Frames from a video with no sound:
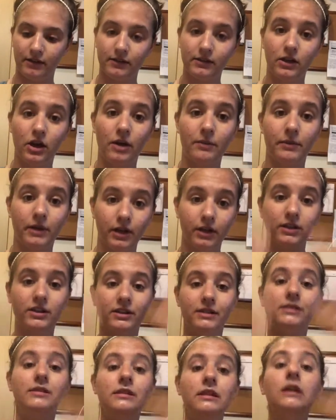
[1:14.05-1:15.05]
So I'm going to
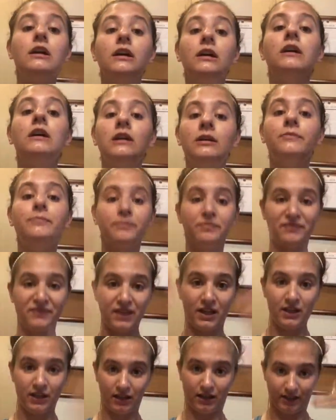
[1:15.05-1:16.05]
just
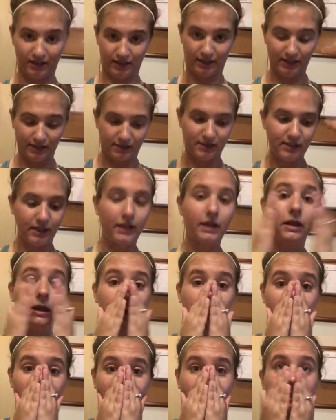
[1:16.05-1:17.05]
let that sink
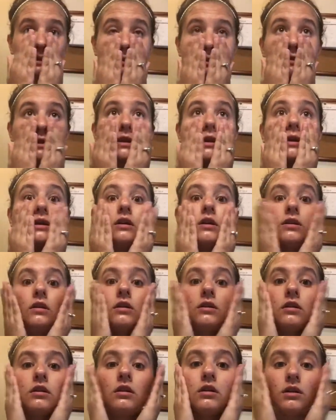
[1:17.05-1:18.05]
into my
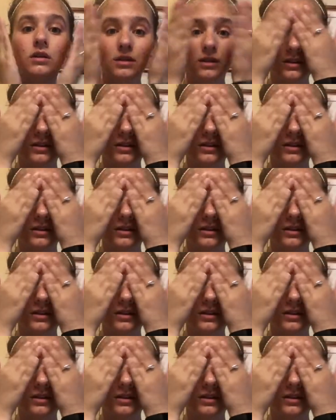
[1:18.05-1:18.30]
skin.